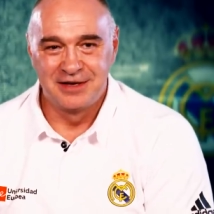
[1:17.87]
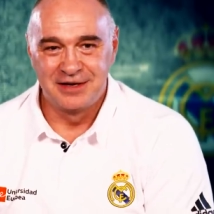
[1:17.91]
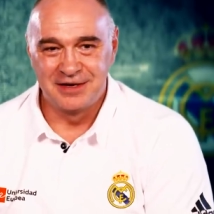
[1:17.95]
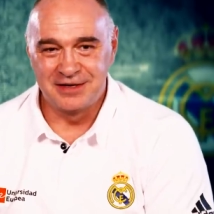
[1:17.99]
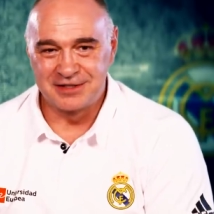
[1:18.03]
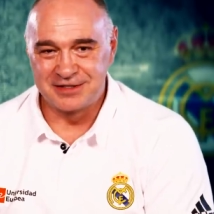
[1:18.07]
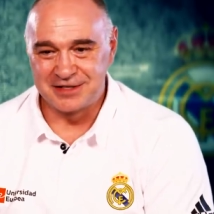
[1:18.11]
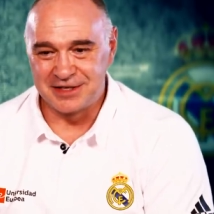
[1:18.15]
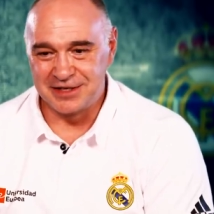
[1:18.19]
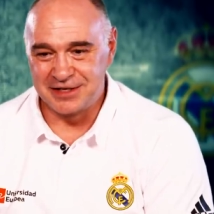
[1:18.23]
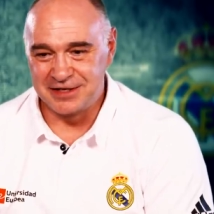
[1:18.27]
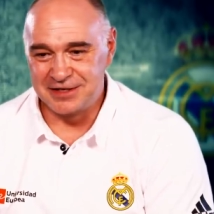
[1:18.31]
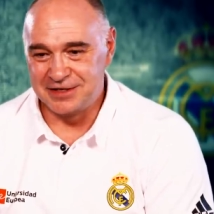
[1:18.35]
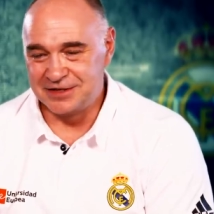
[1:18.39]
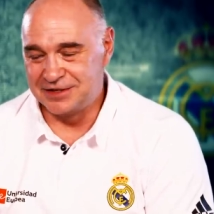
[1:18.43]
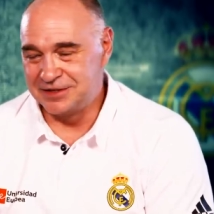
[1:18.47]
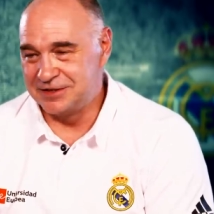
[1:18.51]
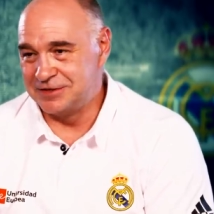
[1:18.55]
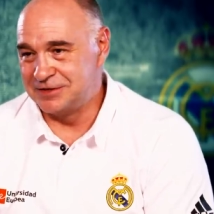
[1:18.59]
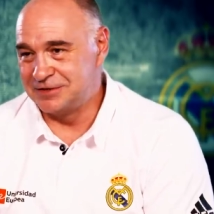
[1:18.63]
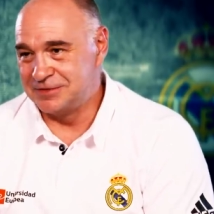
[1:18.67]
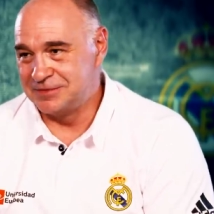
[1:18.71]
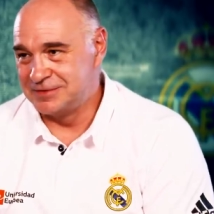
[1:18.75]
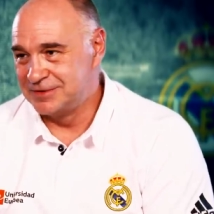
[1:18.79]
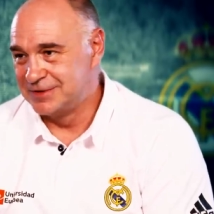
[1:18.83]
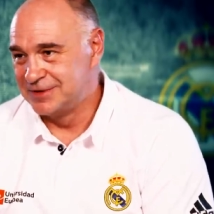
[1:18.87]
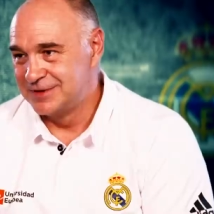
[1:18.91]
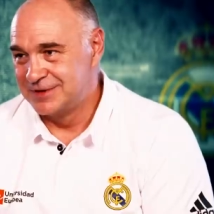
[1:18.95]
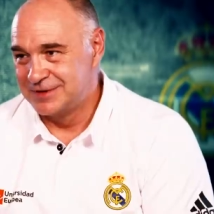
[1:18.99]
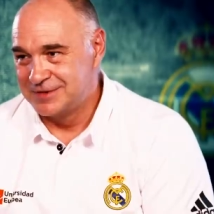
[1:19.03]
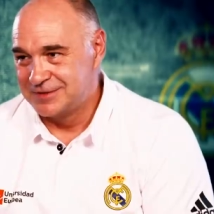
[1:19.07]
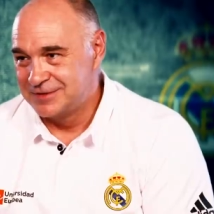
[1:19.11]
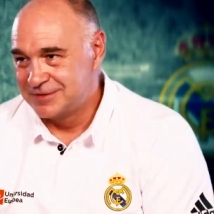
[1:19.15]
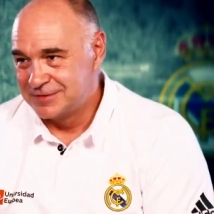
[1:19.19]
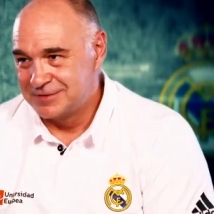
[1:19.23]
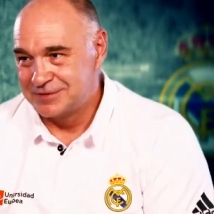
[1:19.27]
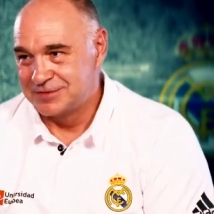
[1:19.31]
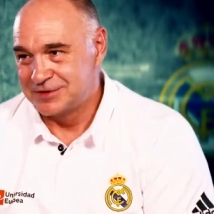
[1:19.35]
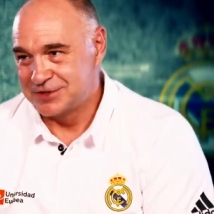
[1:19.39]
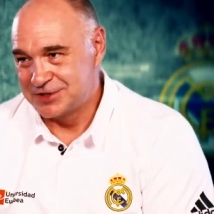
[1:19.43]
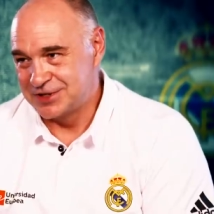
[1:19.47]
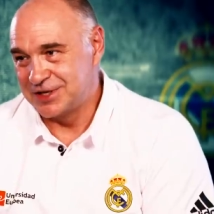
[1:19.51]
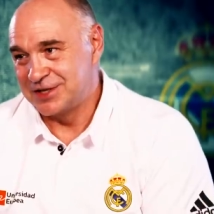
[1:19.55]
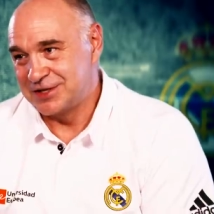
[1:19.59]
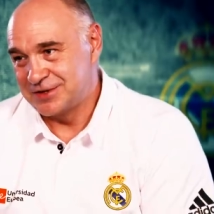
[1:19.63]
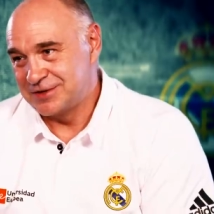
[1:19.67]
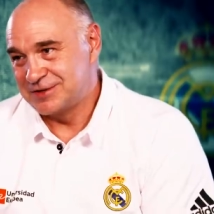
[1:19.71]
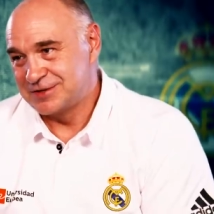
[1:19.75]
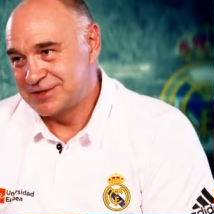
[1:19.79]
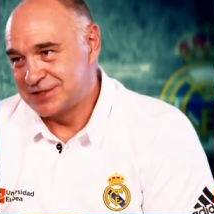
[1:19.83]
let's say,
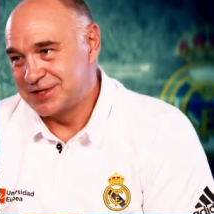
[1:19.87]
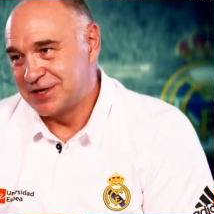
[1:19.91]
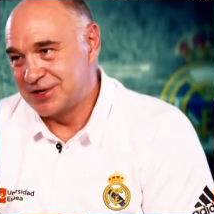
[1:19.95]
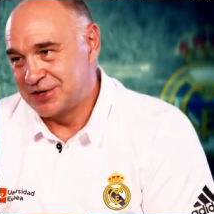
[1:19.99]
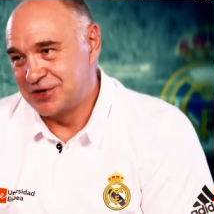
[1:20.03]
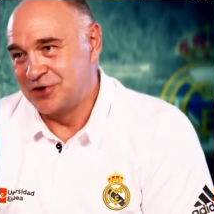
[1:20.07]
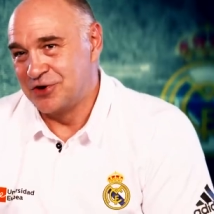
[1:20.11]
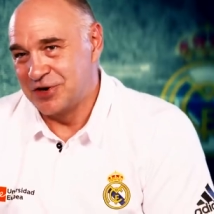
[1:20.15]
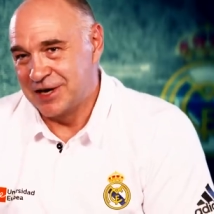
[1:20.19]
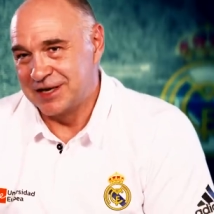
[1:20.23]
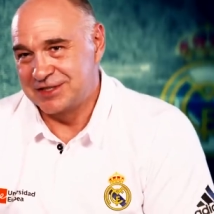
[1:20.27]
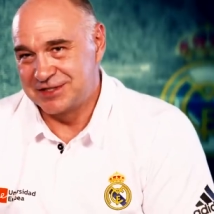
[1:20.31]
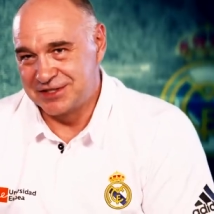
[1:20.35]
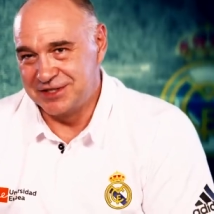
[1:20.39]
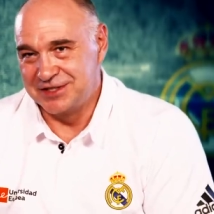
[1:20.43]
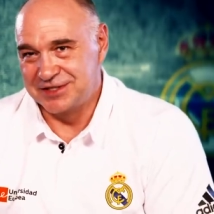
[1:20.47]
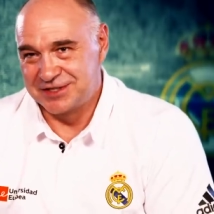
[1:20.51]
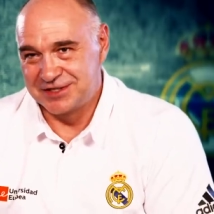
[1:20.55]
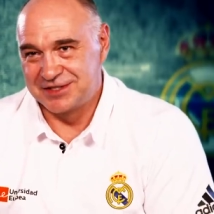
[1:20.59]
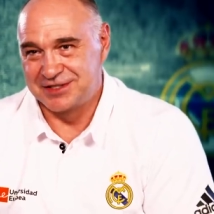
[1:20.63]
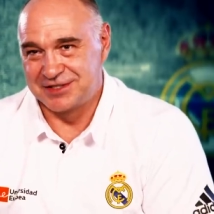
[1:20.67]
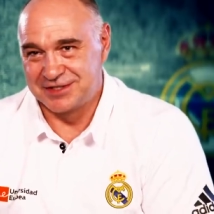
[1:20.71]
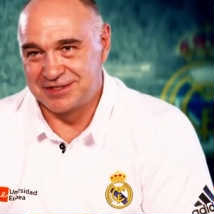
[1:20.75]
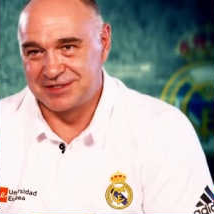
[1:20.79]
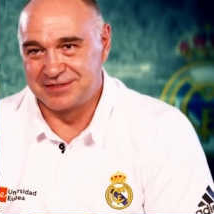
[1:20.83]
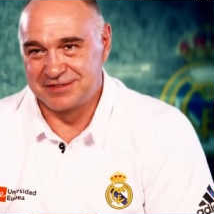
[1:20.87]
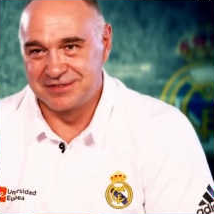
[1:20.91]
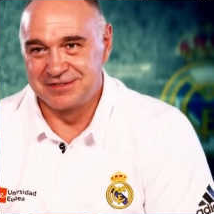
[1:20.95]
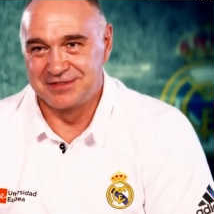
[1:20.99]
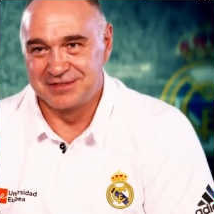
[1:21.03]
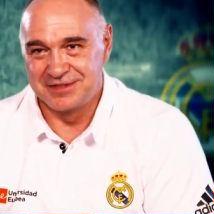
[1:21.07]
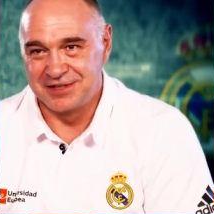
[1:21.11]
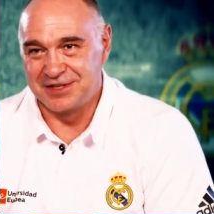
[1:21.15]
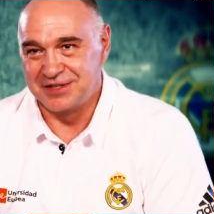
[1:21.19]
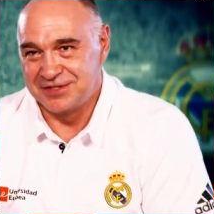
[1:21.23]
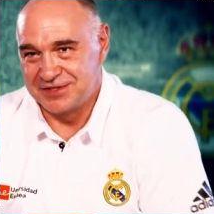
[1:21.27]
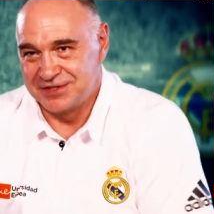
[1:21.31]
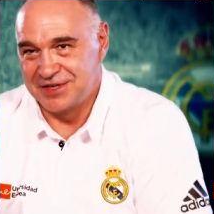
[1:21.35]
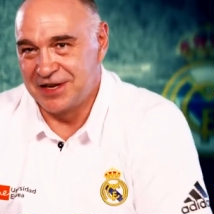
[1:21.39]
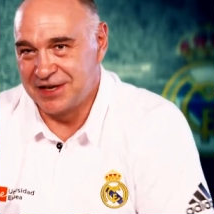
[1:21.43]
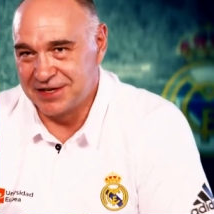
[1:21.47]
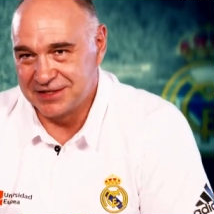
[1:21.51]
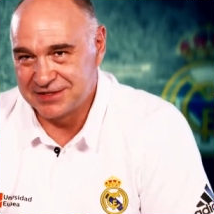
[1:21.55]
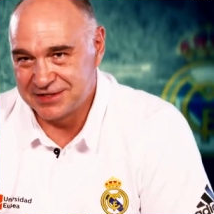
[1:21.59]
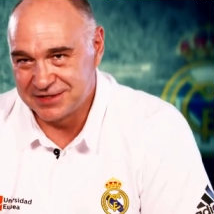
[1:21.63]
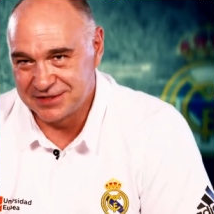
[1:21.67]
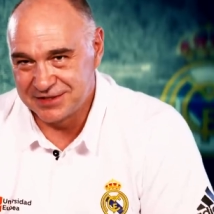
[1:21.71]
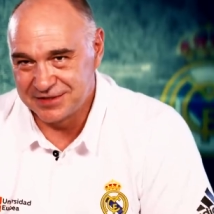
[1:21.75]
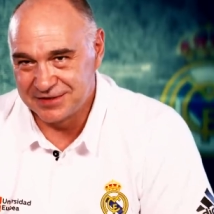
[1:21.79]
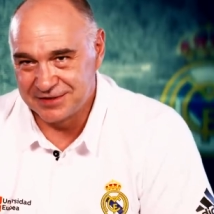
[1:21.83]
Sergio has his
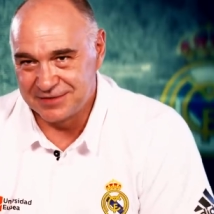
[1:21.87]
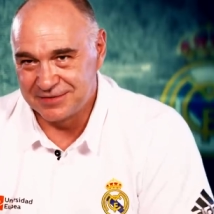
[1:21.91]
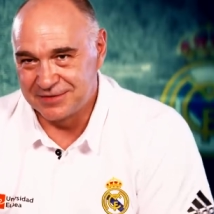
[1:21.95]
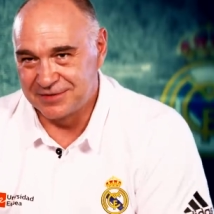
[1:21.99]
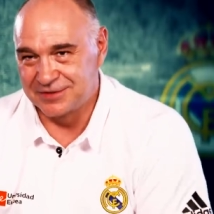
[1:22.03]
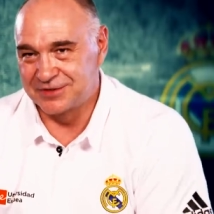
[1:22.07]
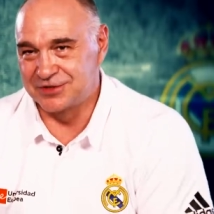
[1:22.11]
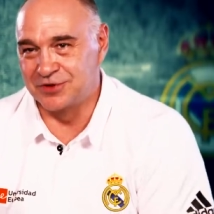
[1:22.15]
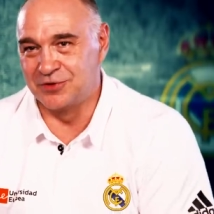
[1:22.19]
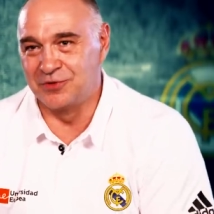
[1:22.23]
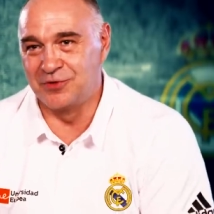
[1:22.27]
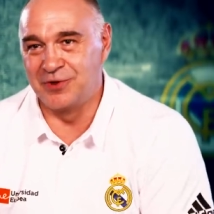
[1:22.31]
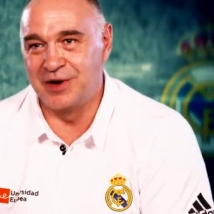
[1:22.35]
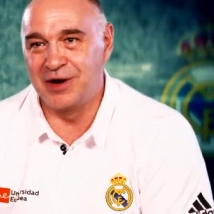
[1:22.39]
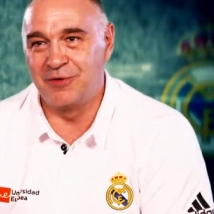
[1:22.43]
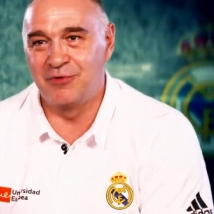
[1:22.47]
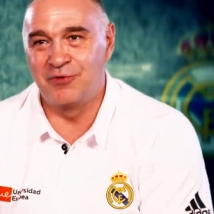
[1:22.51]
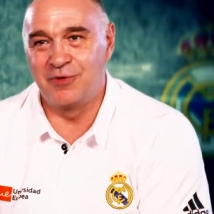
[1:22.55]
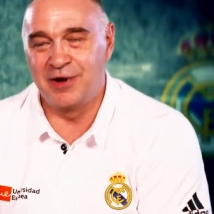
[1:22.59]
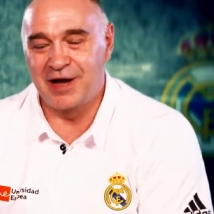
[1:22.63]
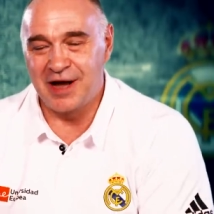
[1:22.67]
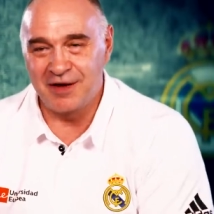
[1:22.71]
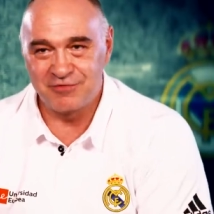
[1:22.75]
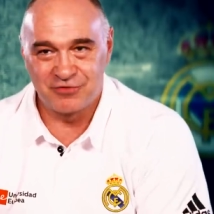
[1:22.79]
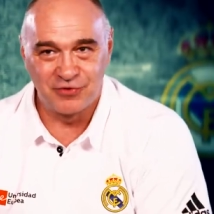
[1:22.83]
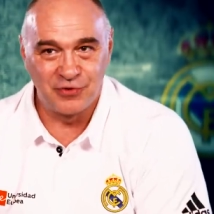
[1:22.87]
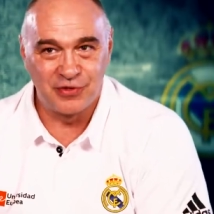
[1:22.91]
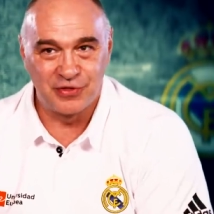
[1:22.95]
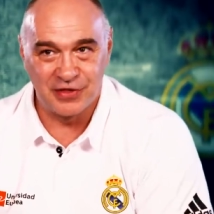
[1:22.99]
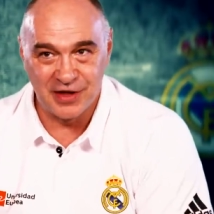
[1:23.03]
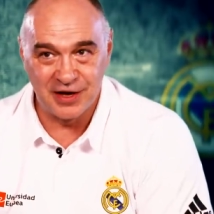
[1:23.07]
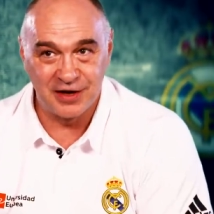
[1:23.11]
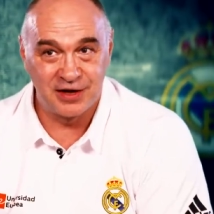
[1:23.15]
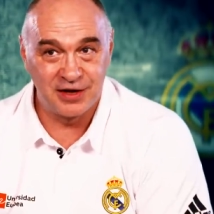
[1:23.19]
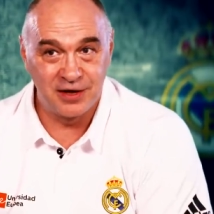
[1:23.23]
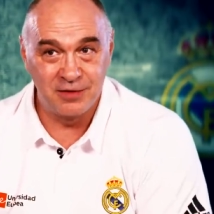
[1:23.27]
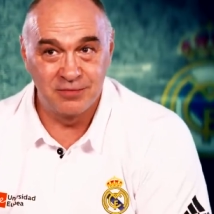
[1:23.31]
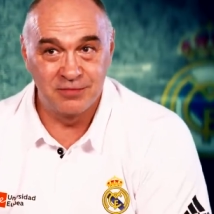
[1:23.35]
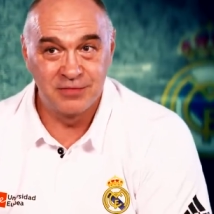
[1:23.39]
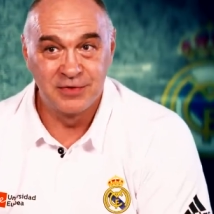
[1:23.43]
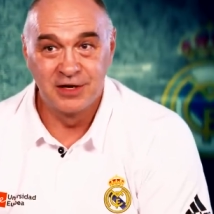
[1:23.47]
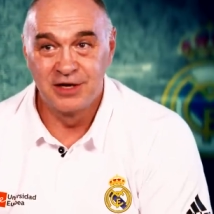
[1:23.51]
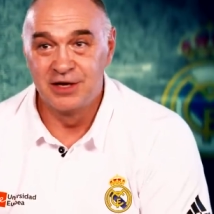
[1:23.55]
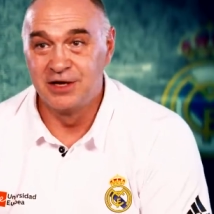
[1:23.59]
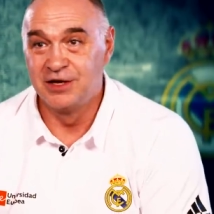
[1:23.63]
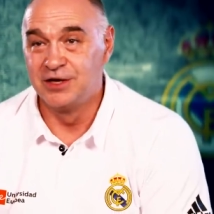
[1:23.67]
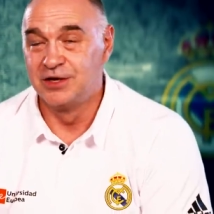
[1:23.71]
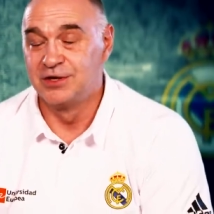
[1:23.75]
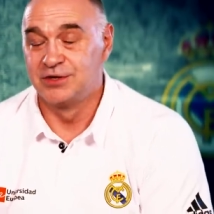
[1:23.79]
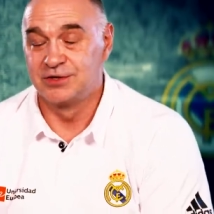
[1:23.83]
things. So we have to thank him
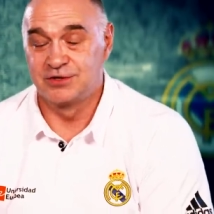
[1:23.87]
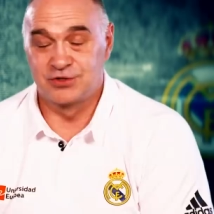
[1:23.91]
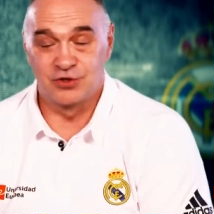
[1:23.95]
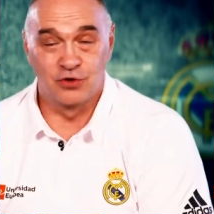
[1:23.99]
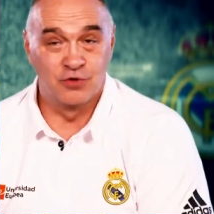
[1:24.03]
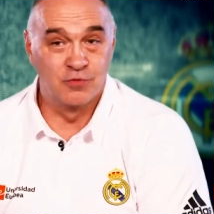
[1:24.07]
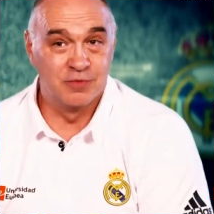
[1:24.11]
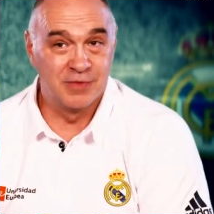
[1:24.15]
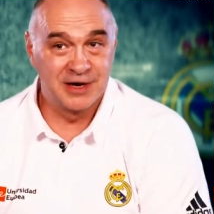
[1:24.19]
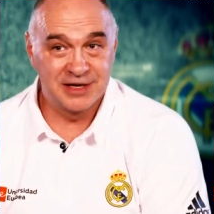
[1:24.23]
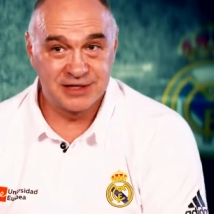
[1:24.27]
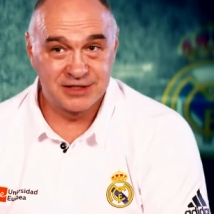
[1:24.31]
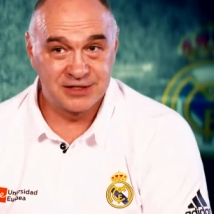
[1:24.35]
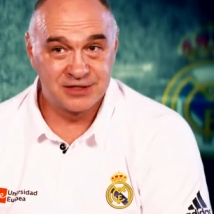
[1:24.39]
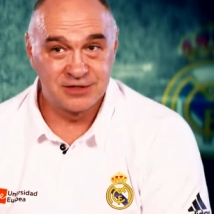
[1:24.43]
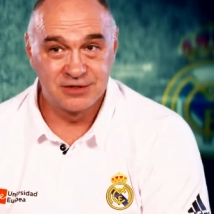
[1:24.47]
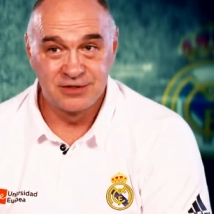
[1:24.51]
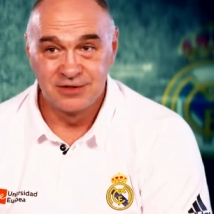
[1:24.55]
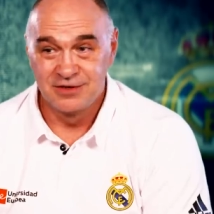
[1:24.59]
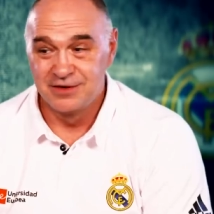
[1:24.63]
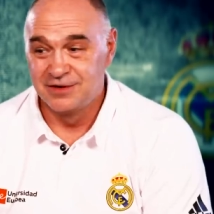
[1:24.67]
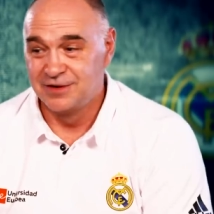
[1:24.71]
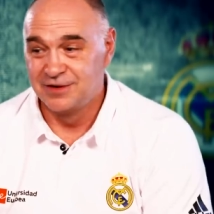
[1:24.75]
so much